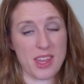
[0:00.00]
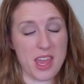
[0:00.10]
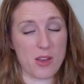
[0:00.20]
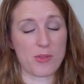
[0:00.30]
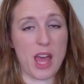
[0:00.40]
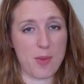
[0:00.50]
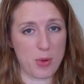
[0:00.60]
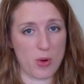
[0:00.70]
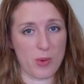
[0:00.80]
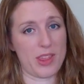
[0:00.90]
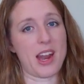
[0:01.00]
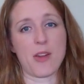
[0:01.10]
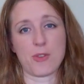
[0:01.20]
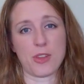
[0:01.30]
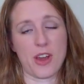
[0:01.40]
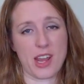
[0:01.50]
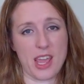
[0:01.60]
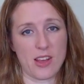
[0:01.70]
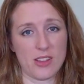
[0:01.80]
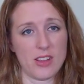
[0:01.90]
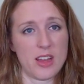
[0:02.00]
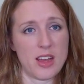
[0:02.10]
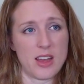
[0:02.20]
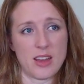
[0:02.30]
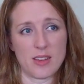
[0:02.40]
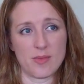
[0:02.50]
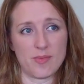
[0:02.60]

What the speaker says: either with a heel flap or with an afterthought heel.